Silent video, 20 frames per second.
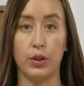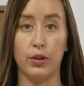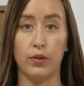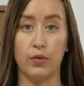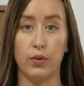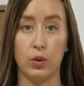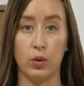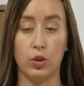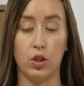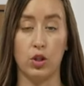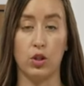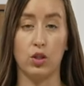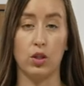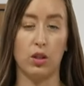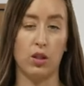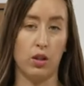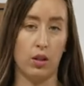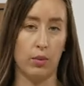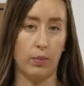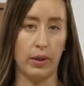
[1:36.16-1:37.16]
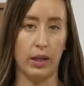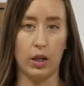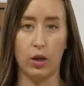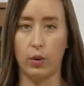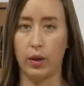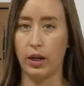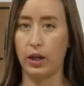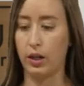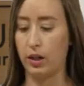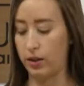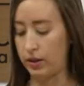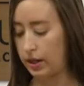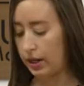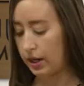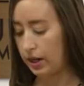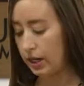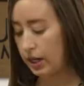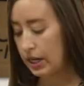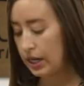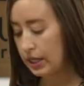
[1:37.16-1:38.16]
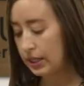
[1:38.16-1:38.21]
your filters a little bit quicker than